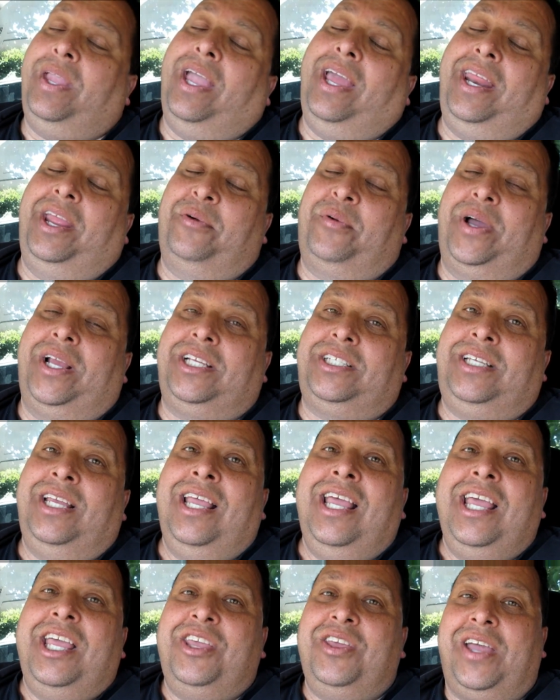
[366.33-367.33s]
Anyways,
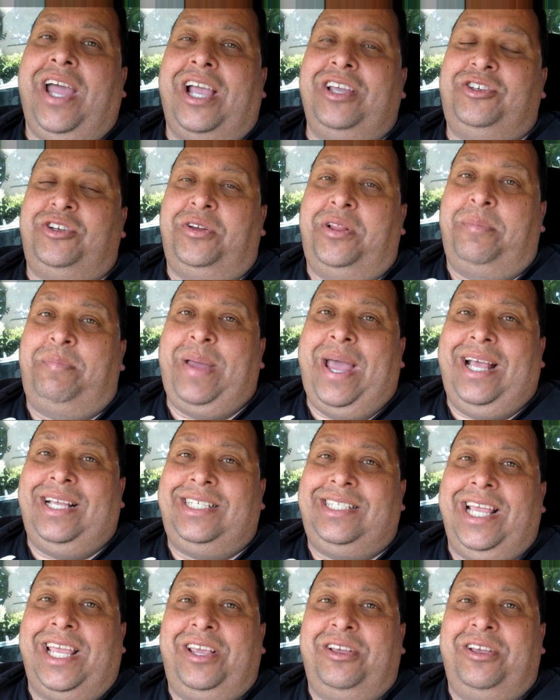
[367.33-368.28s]
you guys are the best.